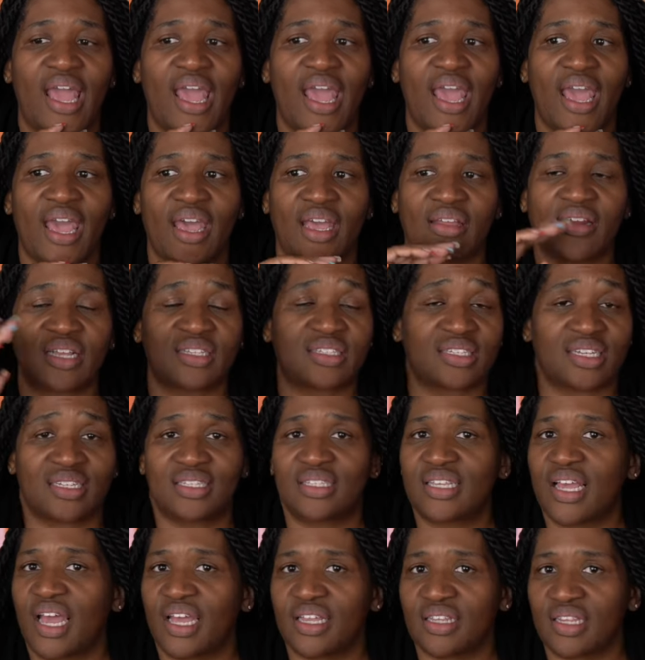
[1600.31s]
And as I
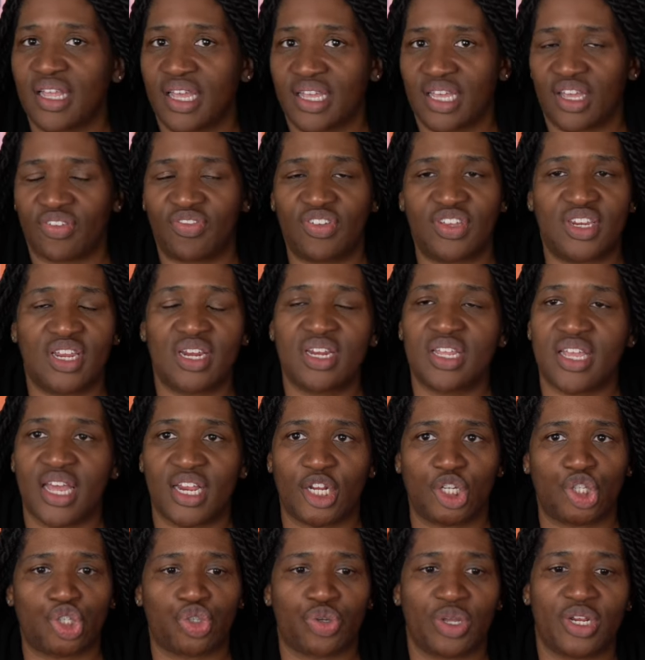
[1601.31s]
said, like if he didn't get
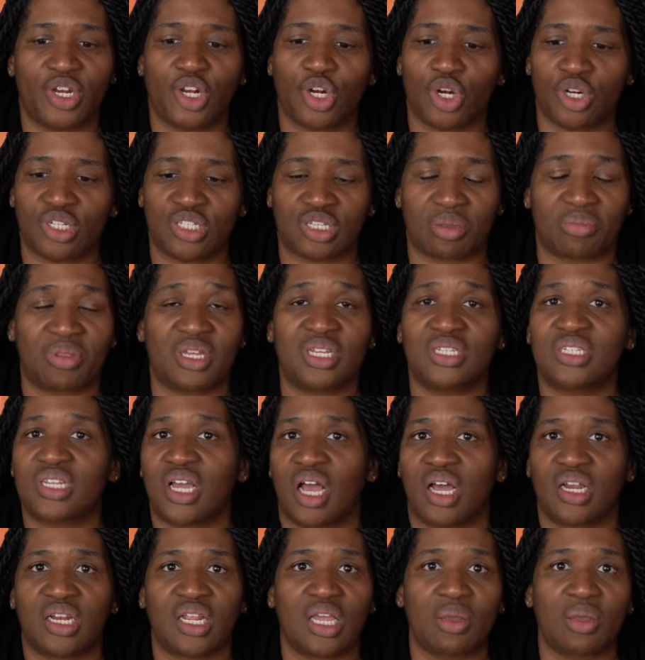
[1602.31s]
it treated or something done,